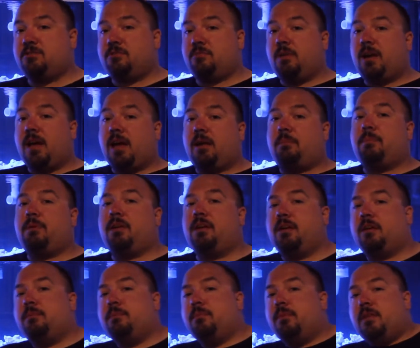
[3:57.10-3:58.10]
from
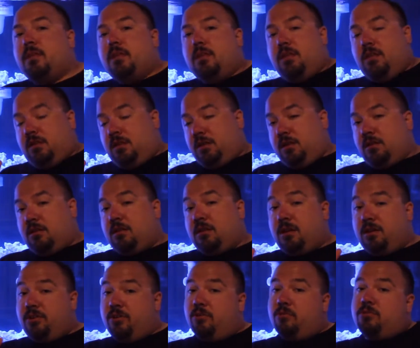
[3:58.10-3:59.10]
happening. And
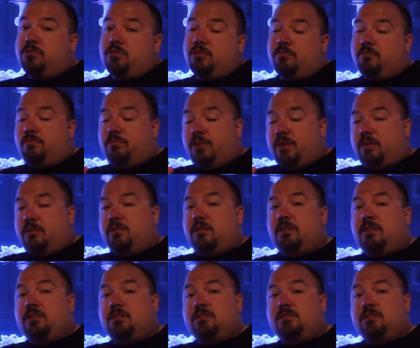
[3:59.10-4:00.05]
I know it's a very